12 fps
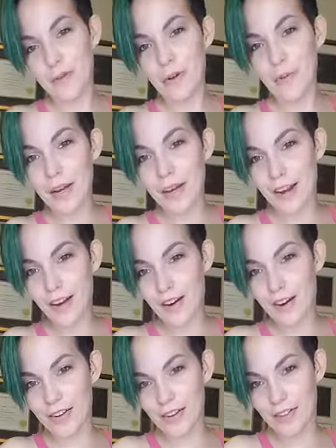where we got our
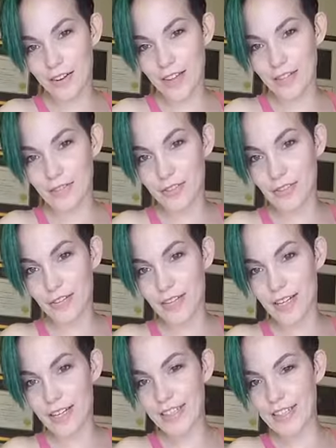undergraduate
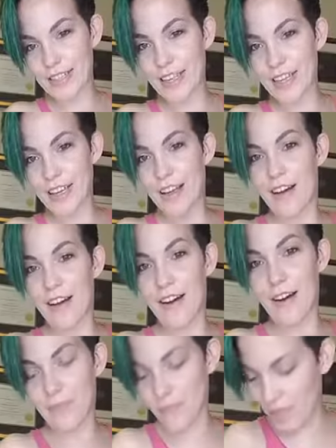degrees,
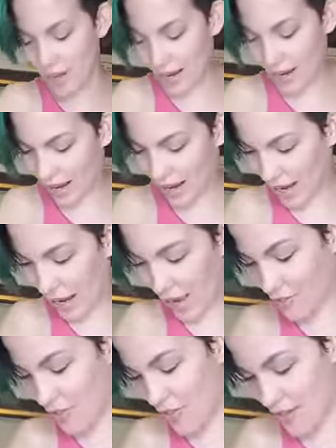and I
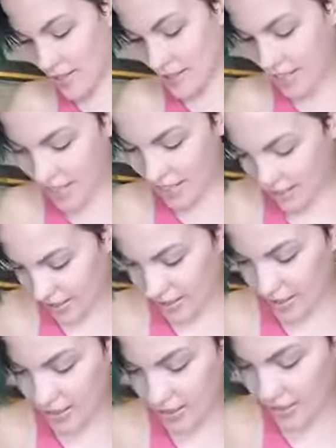have then since
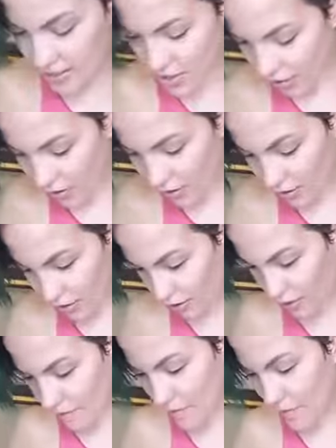stole
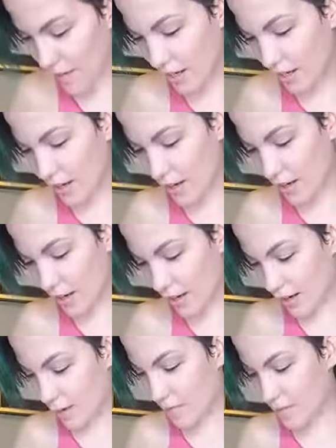
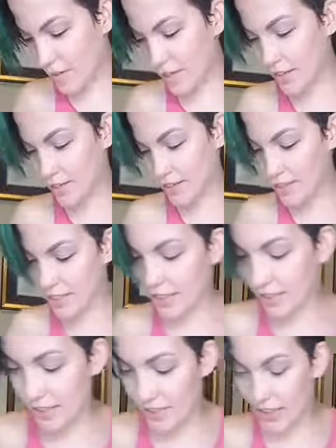them years and
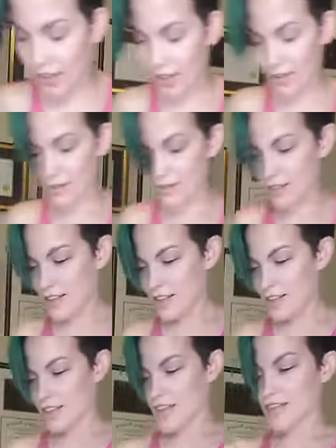years ago.
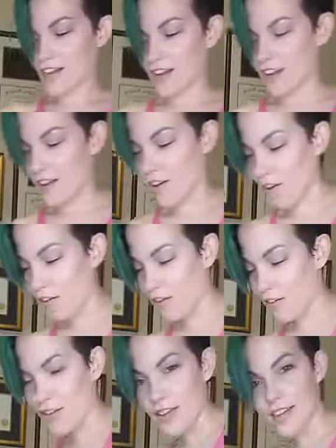They've got a
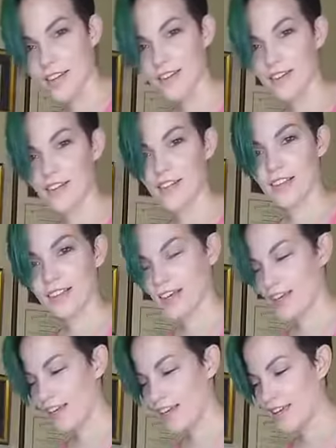hole here in the
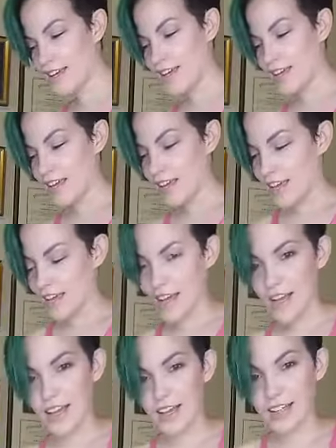leg
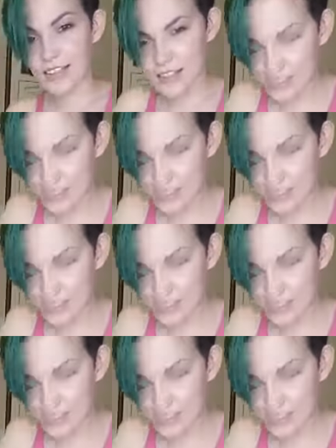and